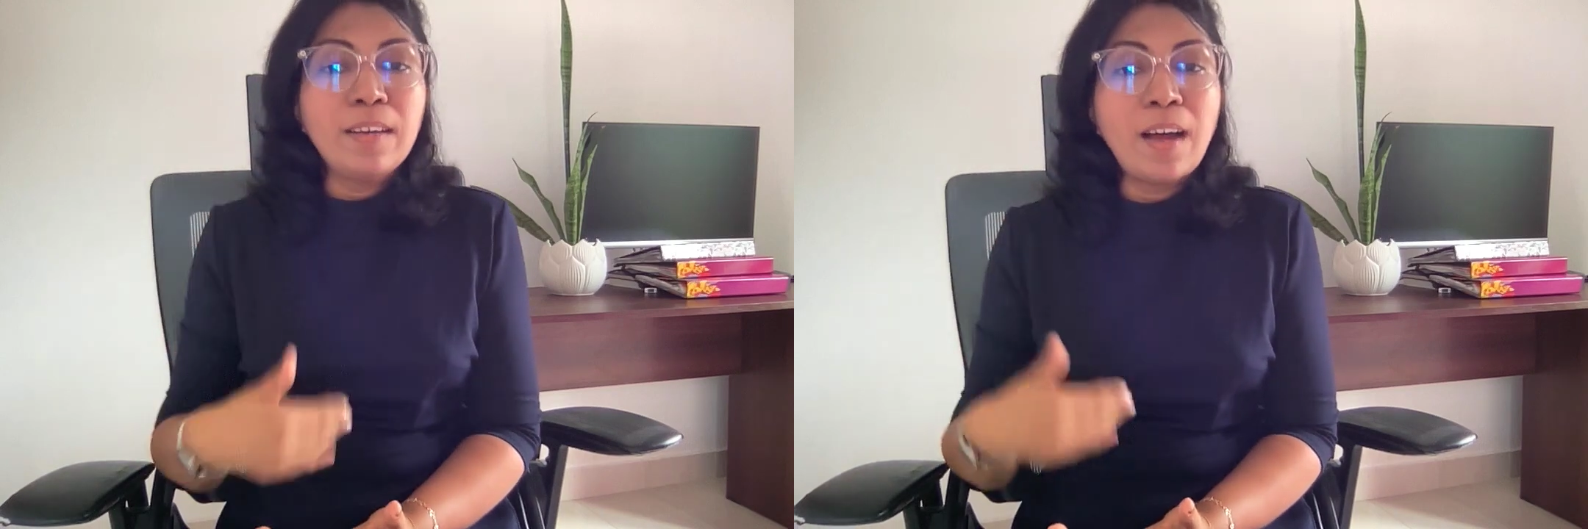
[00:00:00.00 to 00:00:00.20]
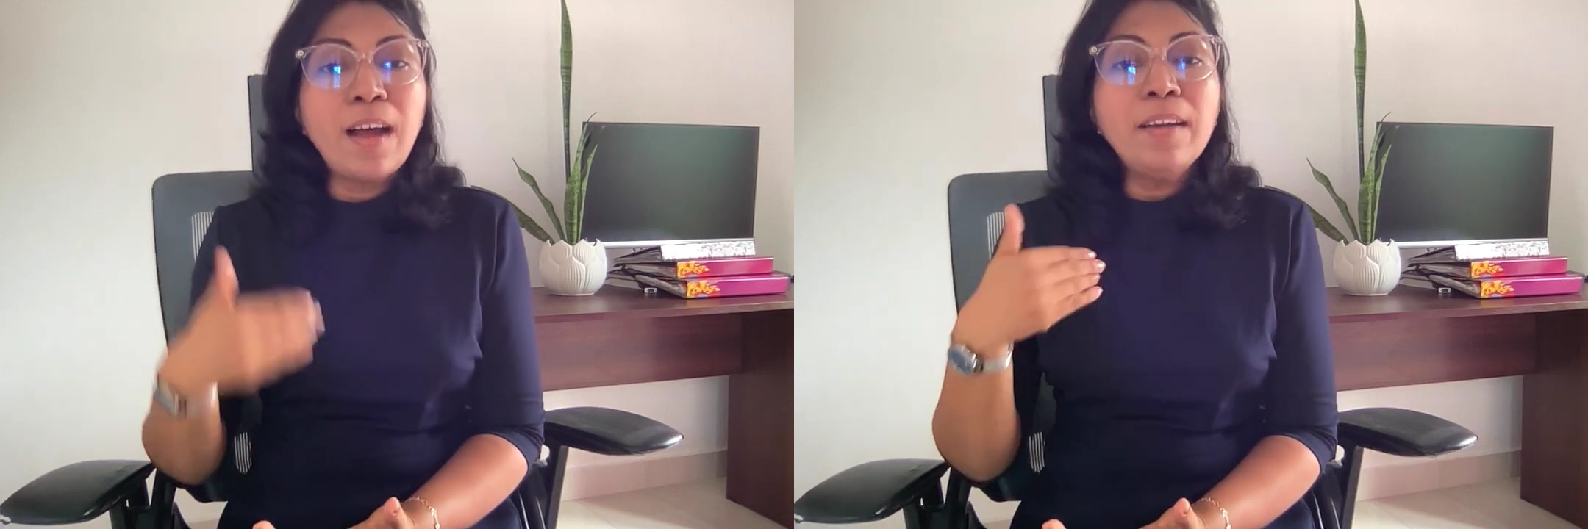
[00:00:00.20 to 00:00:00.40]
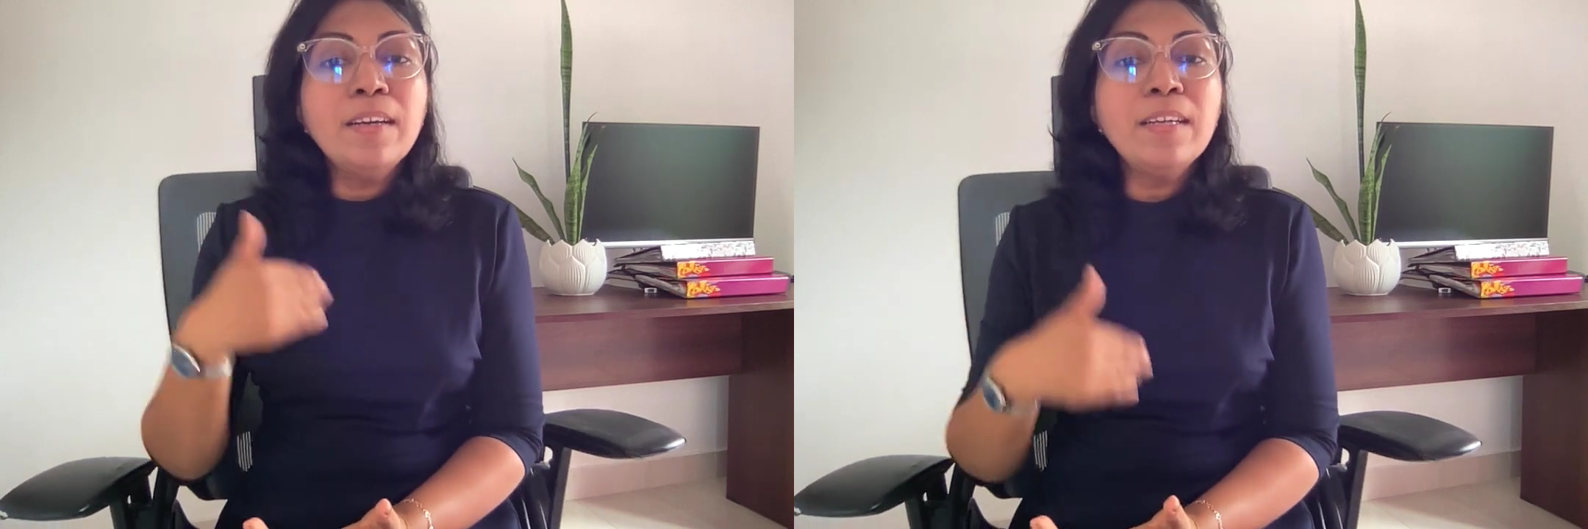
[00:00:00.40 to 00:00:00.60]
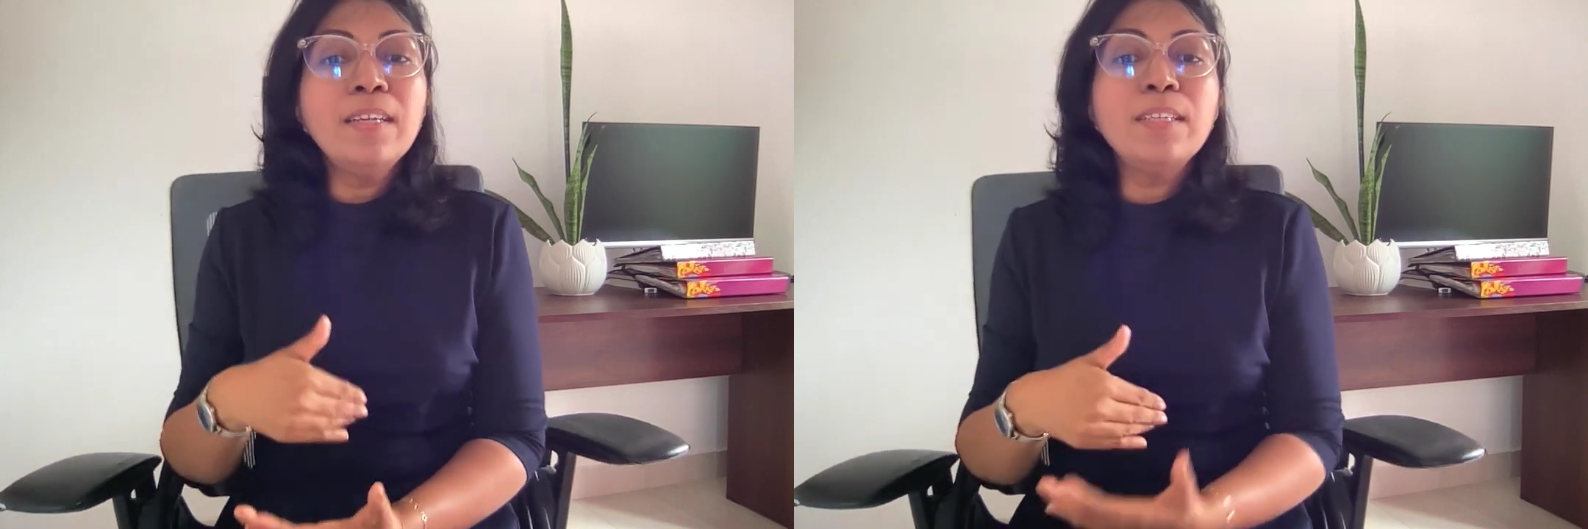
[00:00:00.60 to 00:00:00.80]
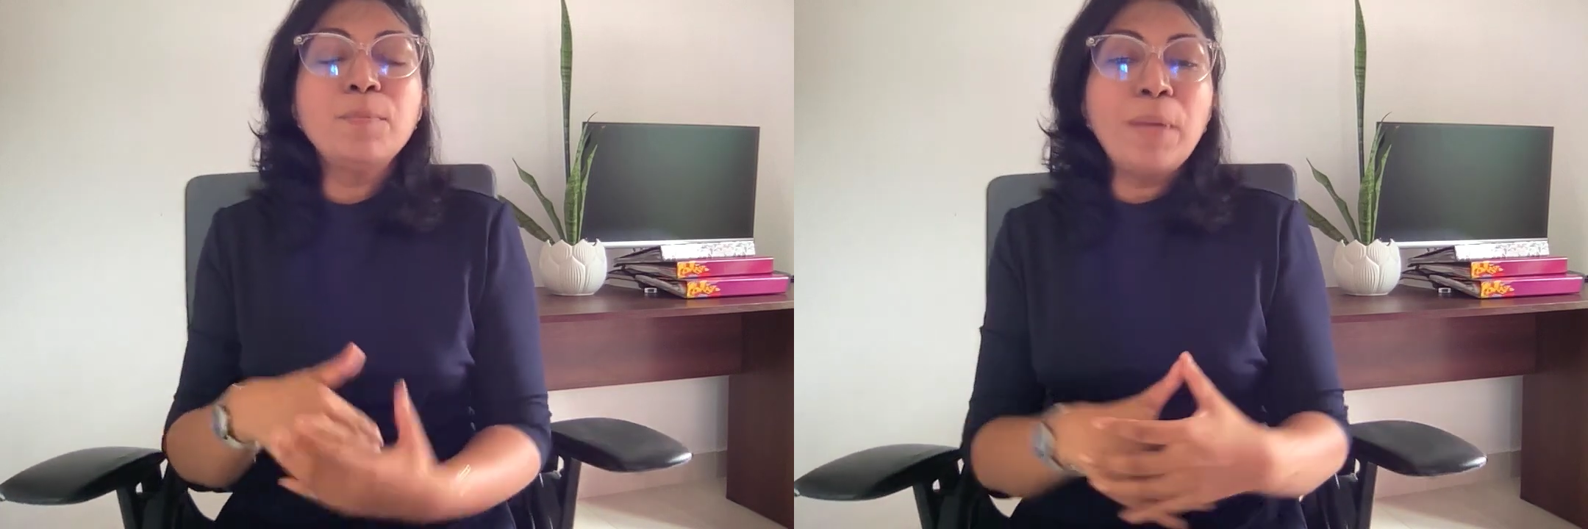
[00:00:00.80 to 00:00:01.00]
under
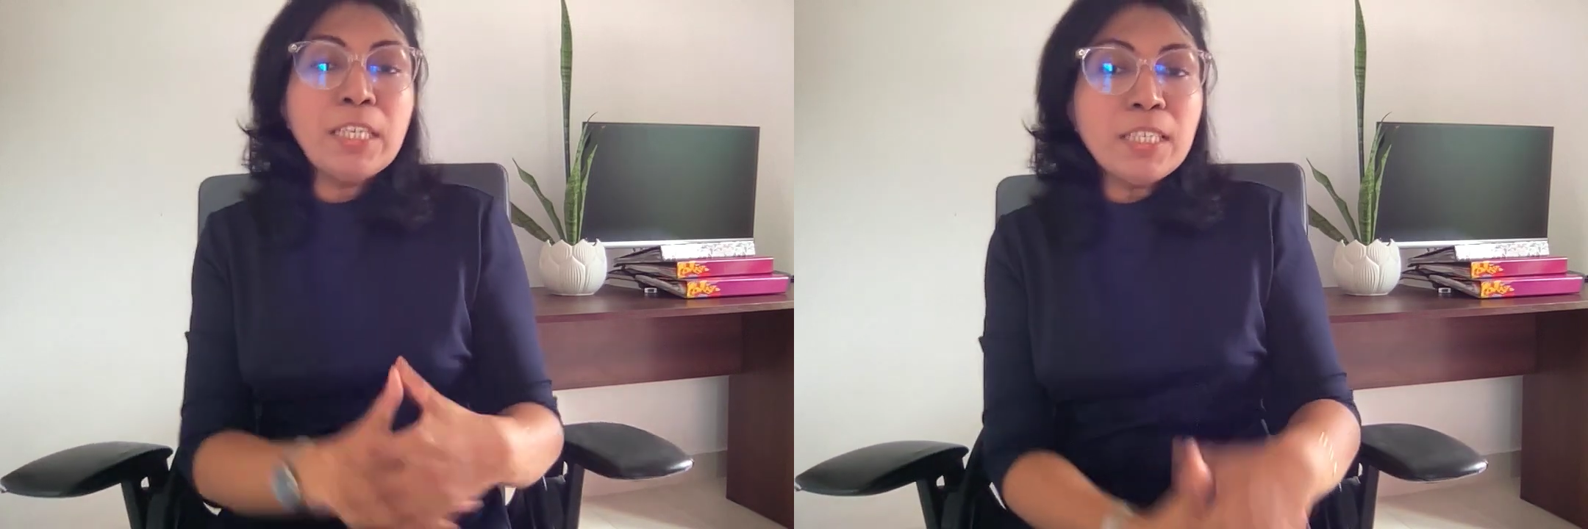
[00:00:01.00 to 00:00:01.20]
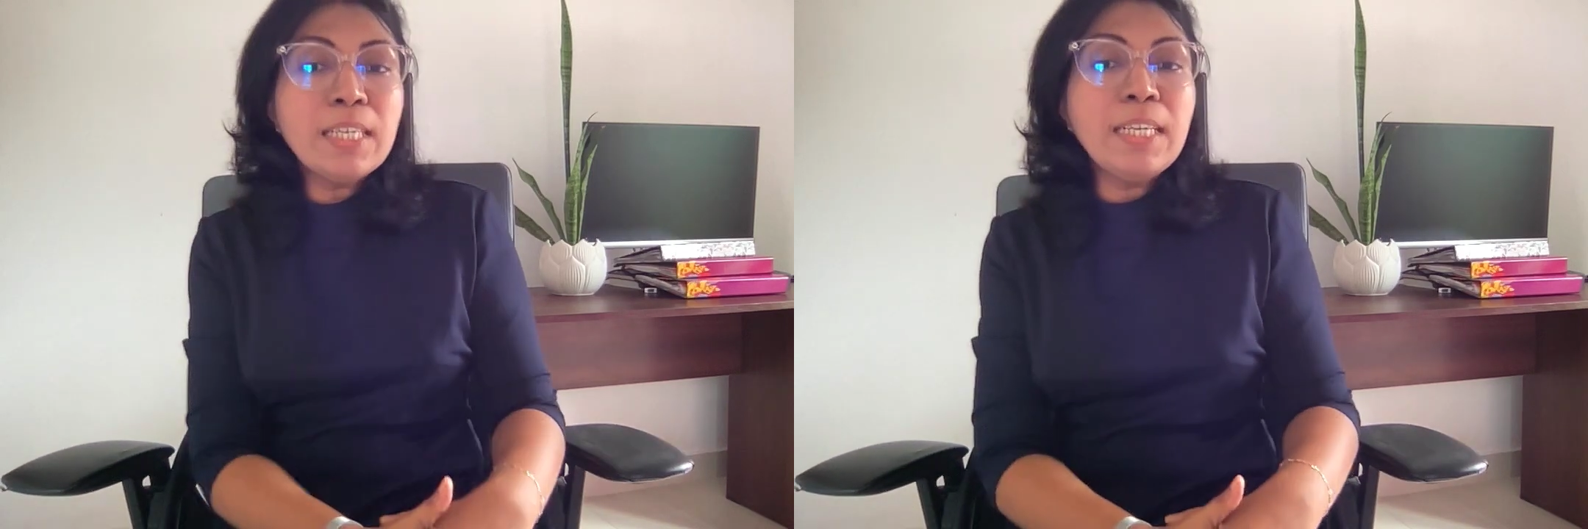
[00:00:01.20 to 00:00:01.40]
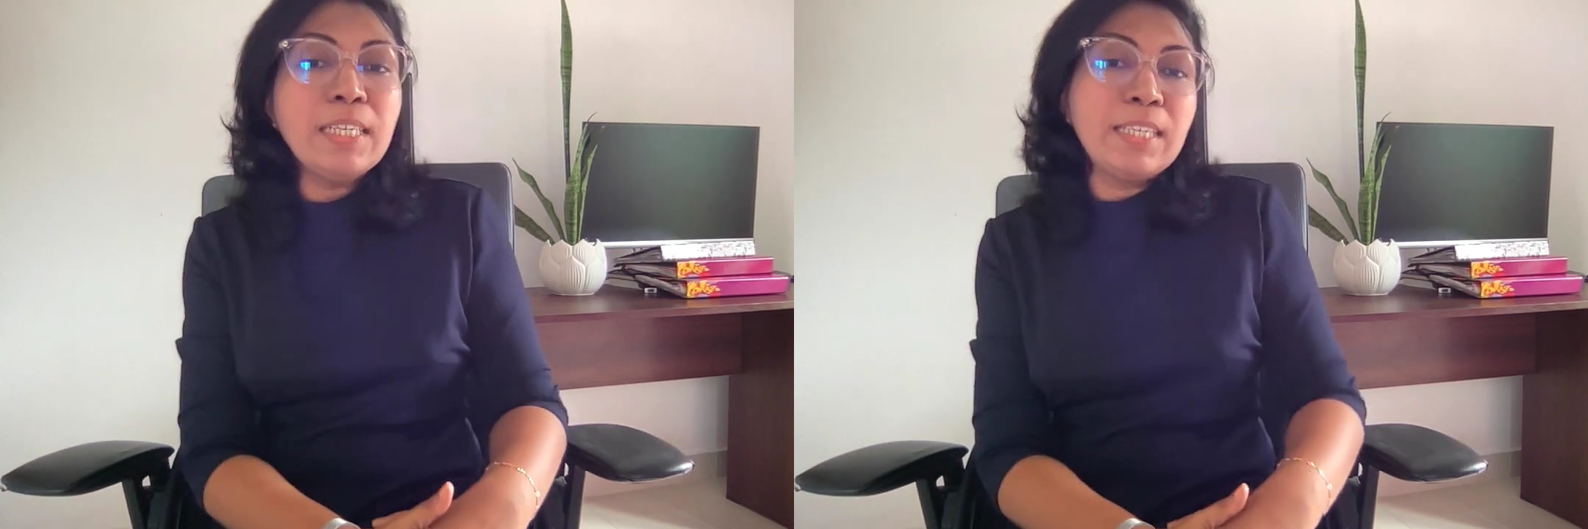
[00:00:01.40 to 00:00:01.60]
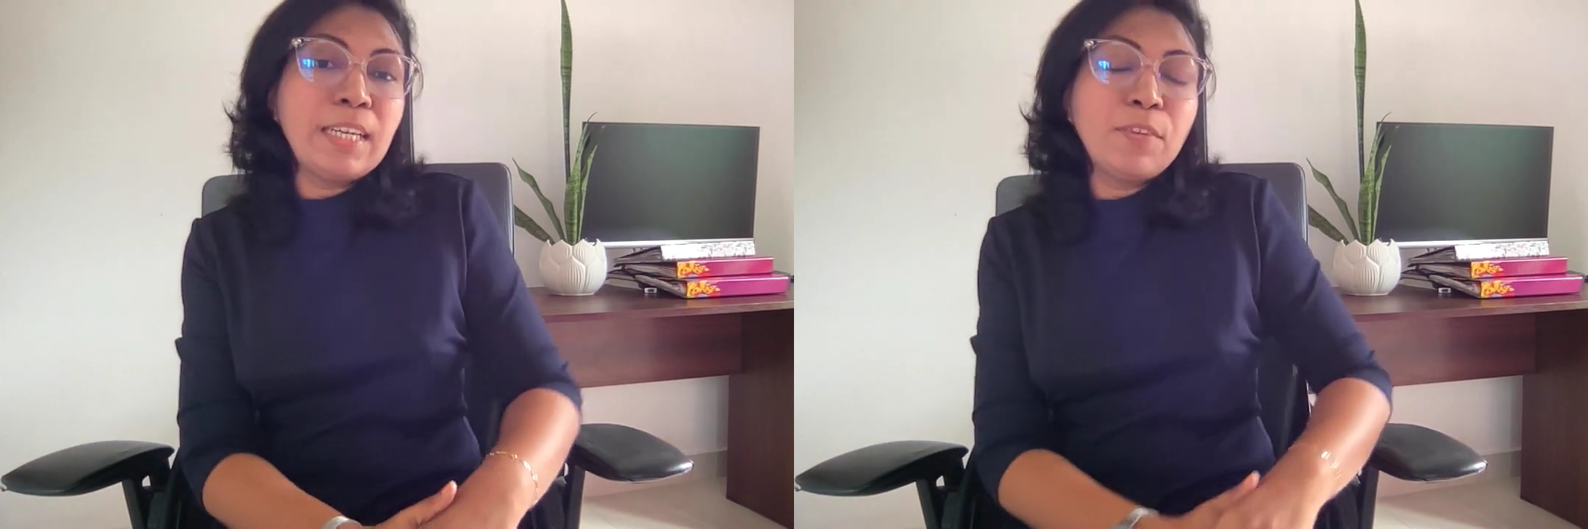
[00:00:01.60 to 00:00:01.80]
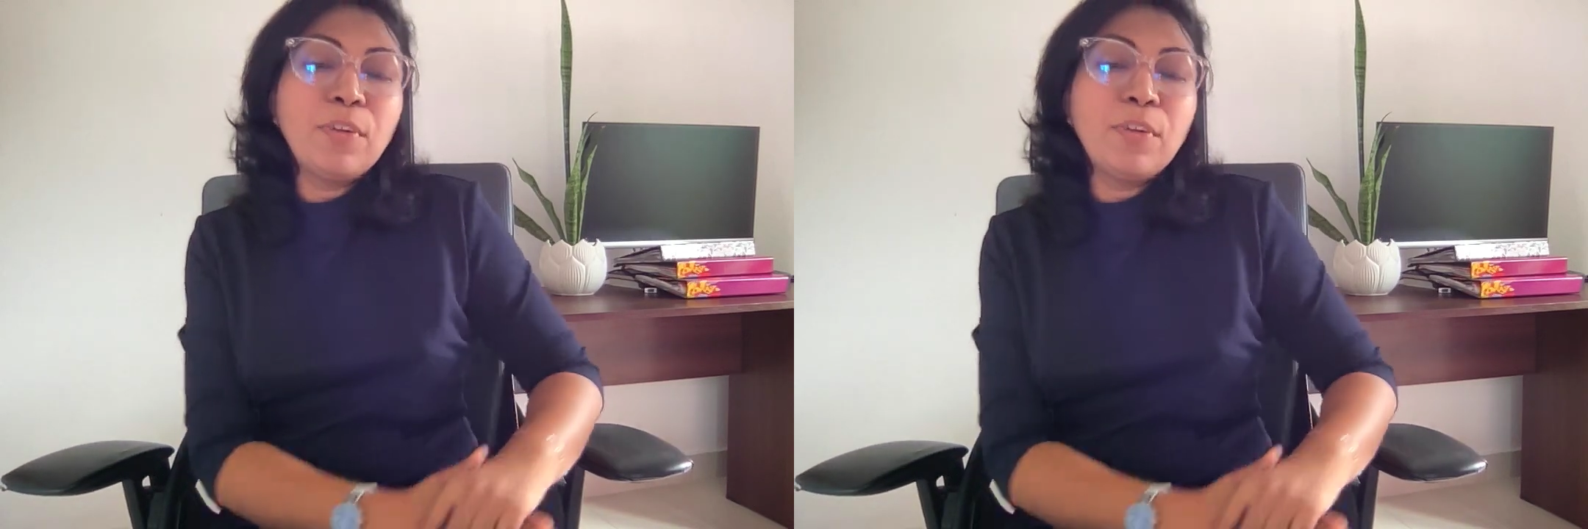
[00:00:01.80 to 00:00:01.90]
the special intake,